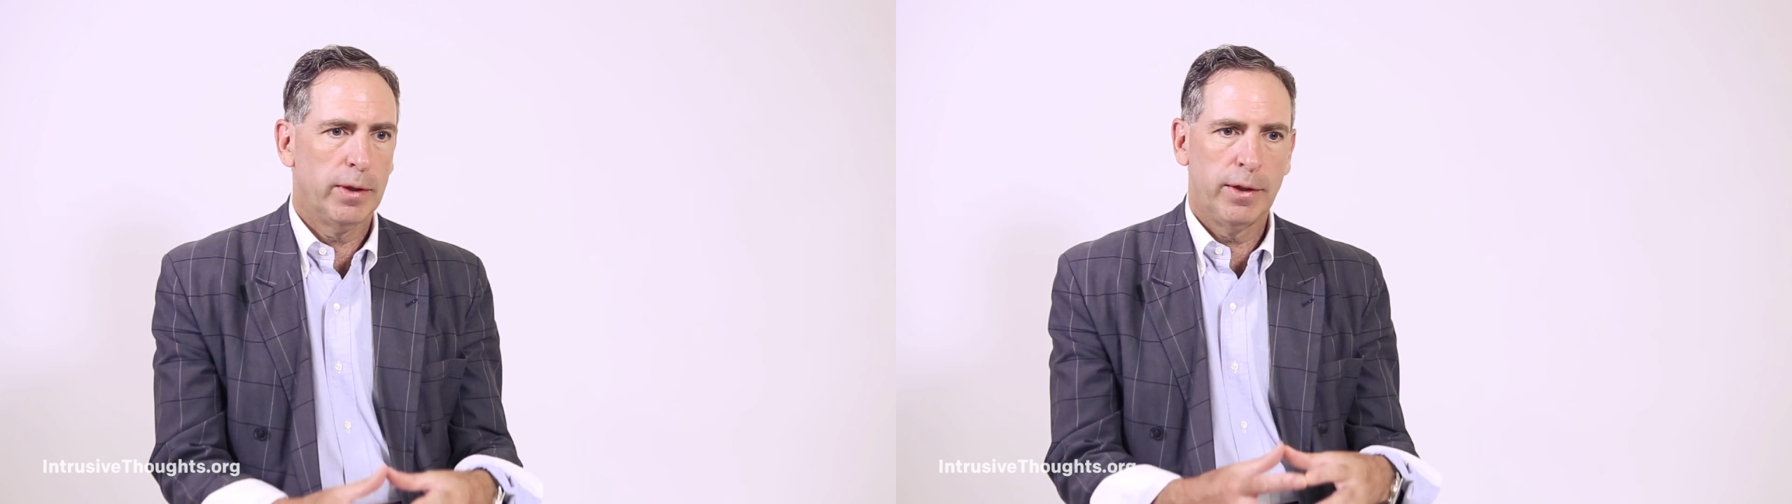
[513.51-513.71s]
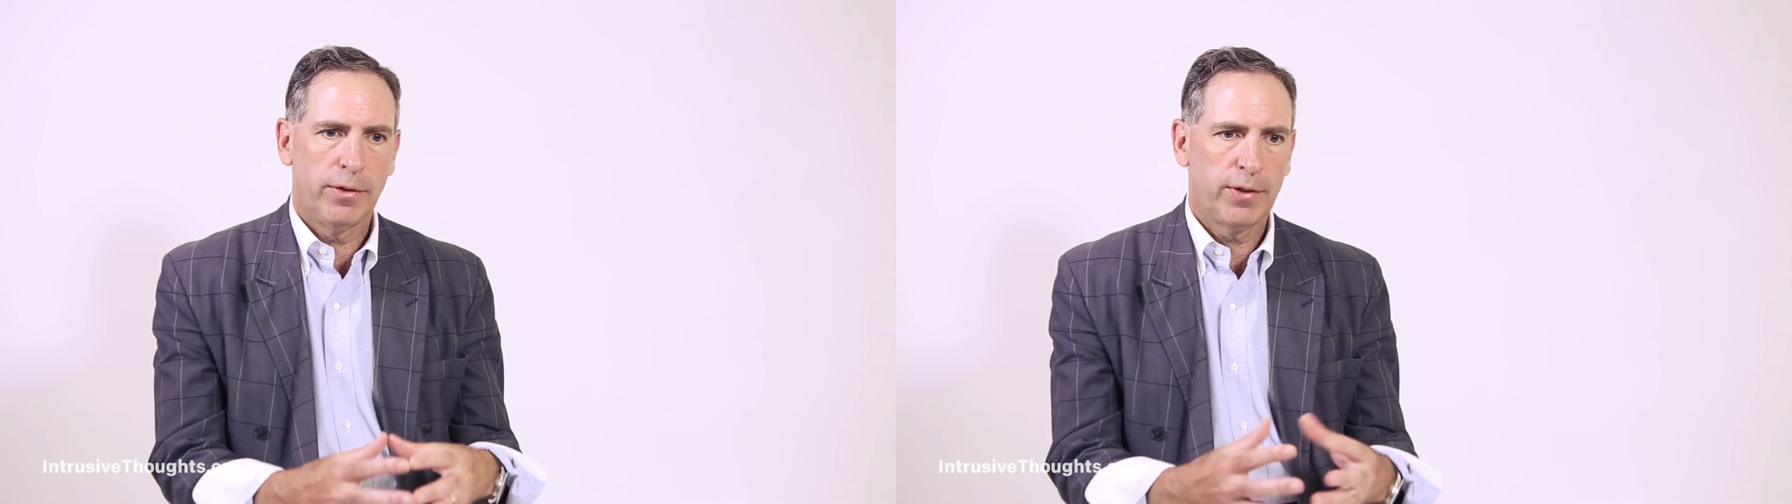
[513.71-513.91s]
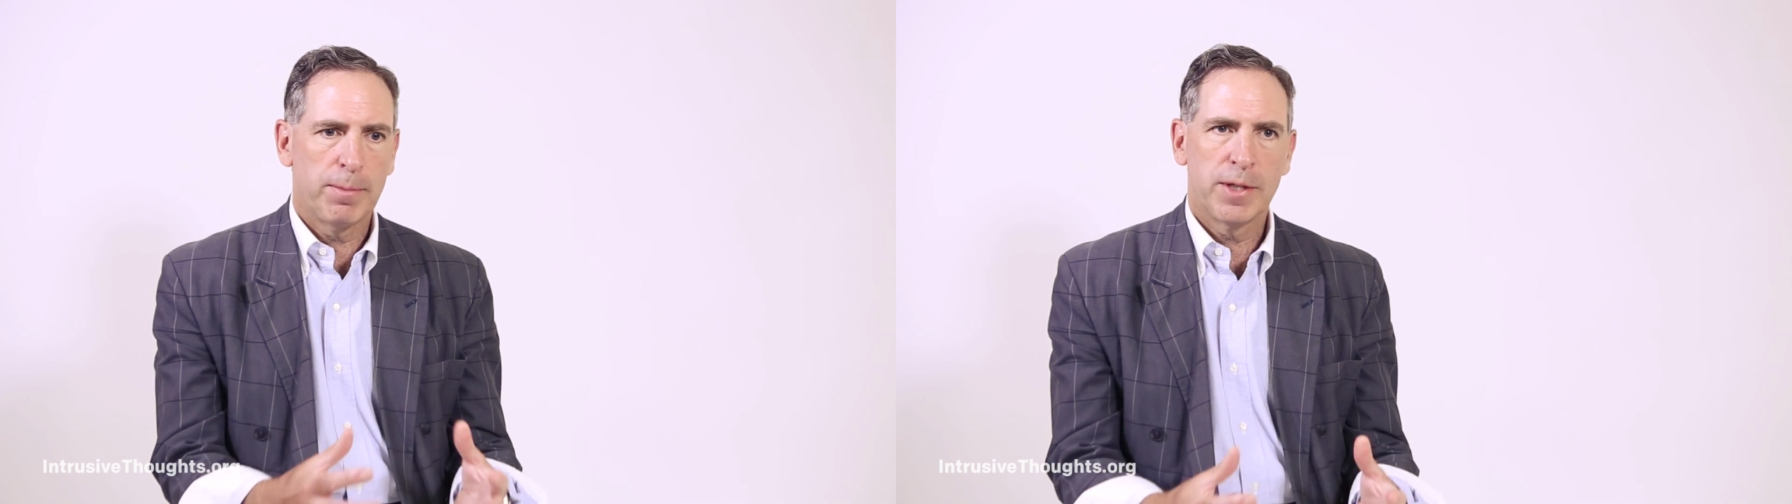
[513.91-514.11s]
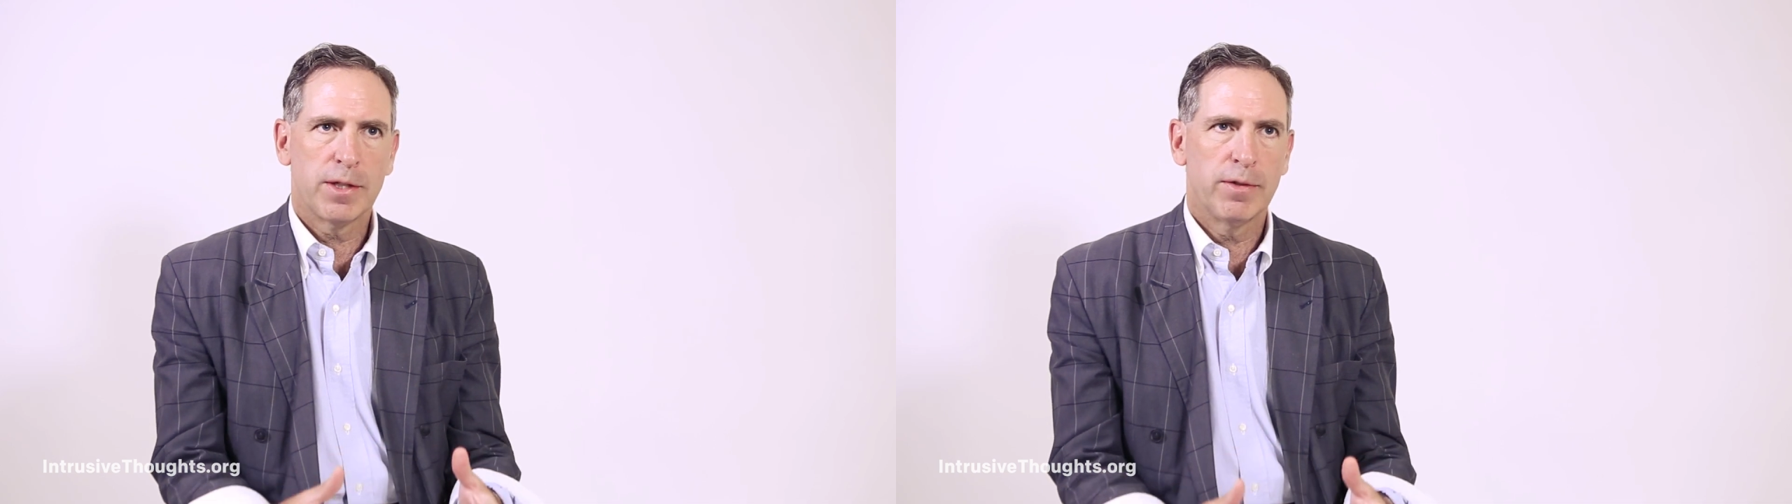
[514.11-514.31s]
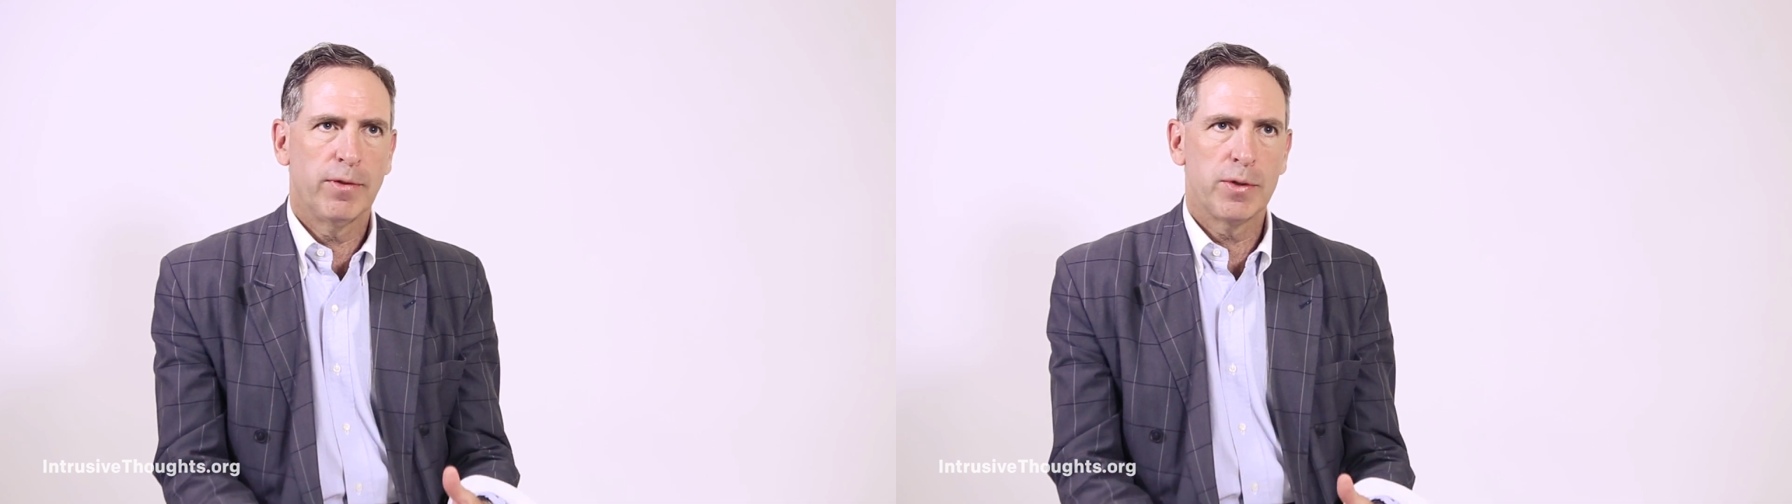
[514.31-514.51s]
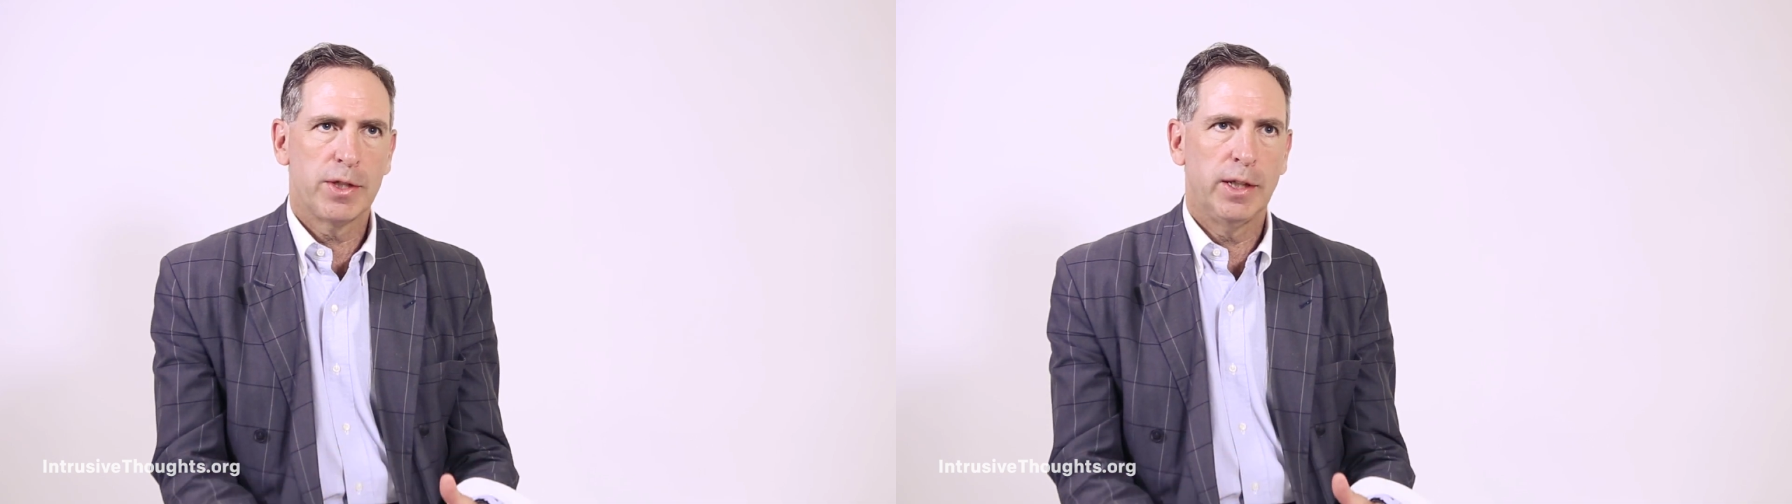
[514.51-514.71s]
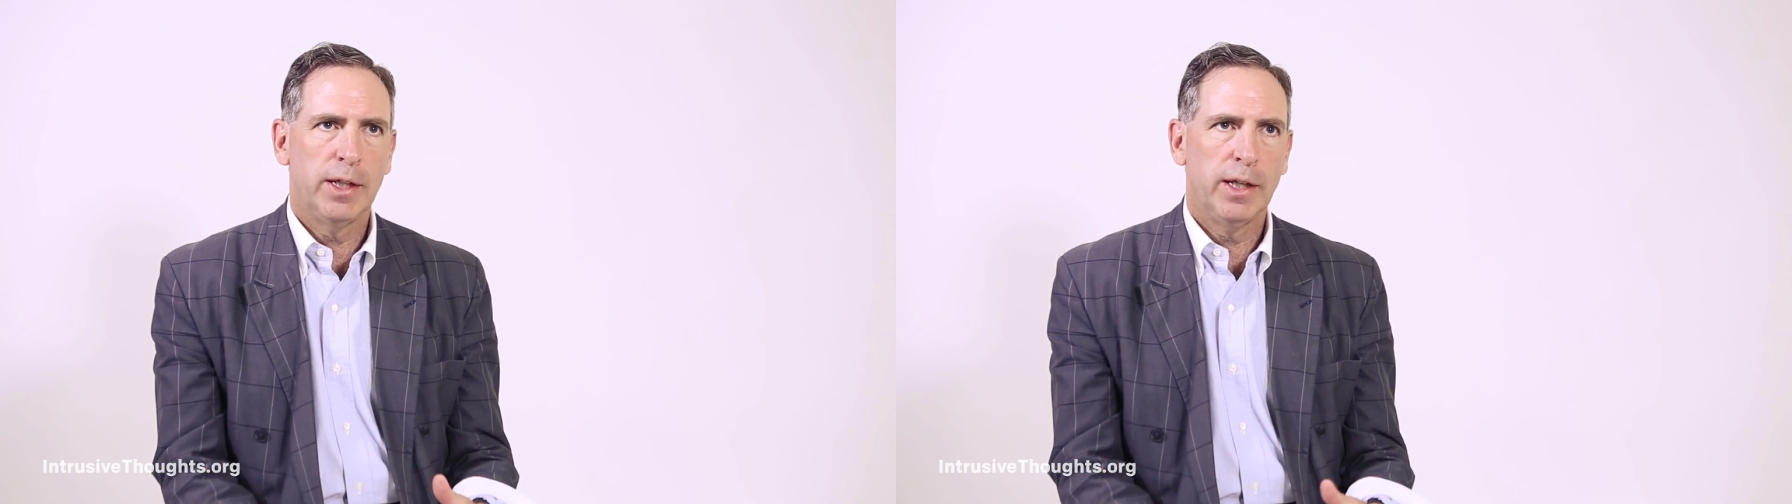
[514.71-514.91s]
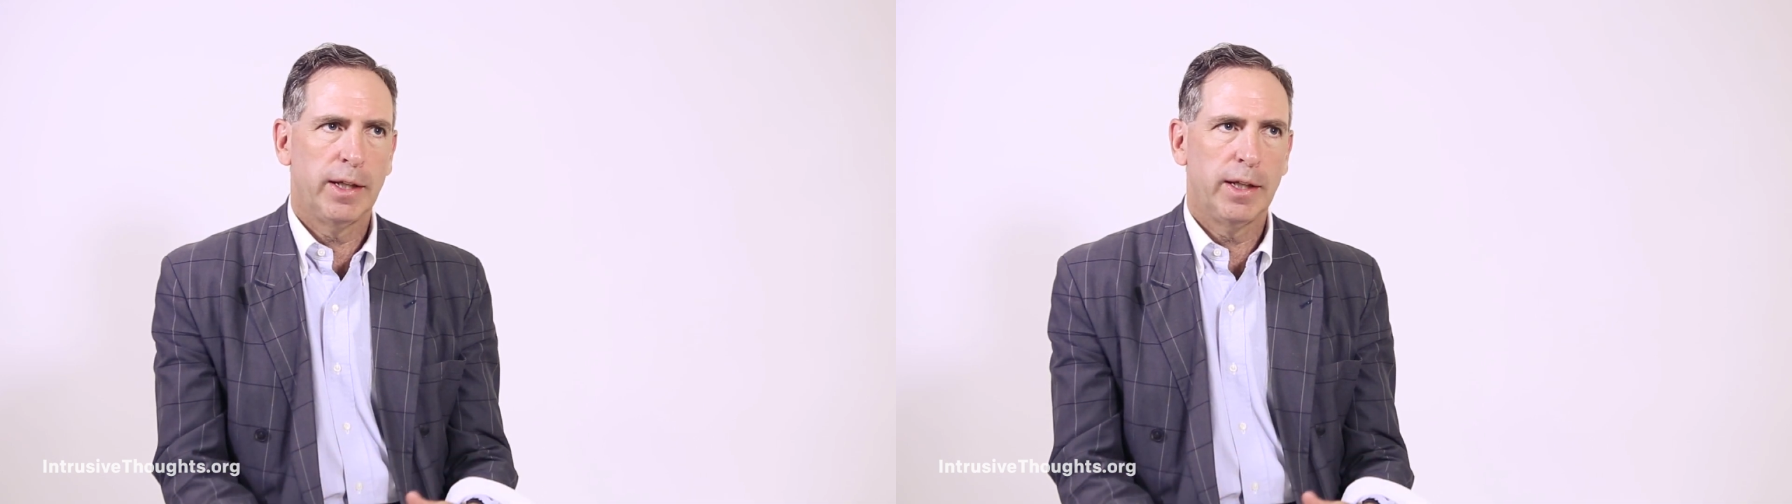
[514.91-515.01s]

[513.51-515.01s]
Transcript: the subsets of OCD,